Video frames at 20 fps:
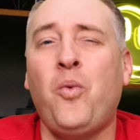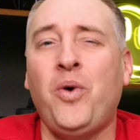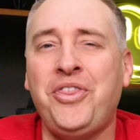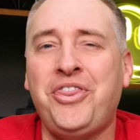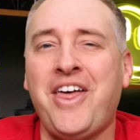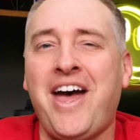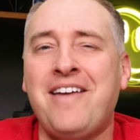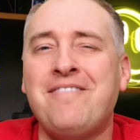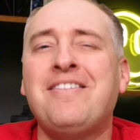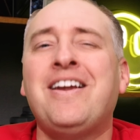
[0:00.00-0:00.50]

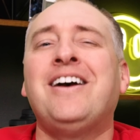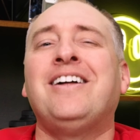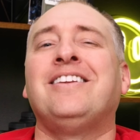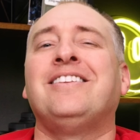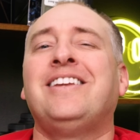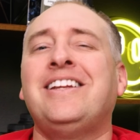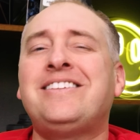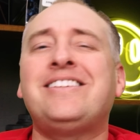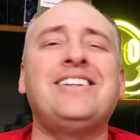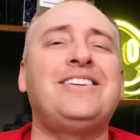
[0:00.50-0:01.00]
With that,
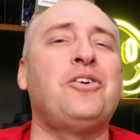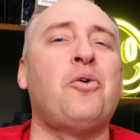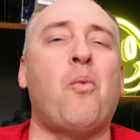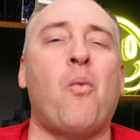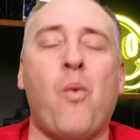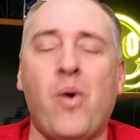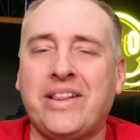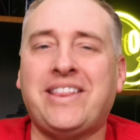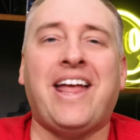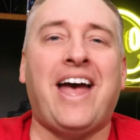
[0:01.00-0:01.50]
let's get to
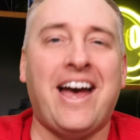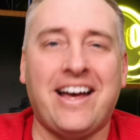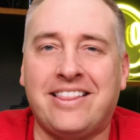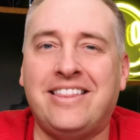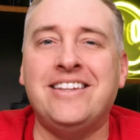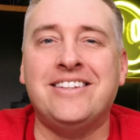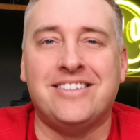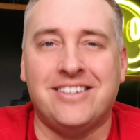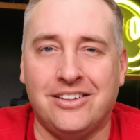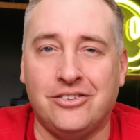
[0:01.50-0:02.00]
what the heck
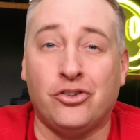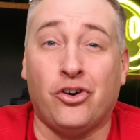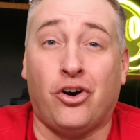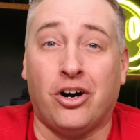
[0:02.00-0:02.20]
these things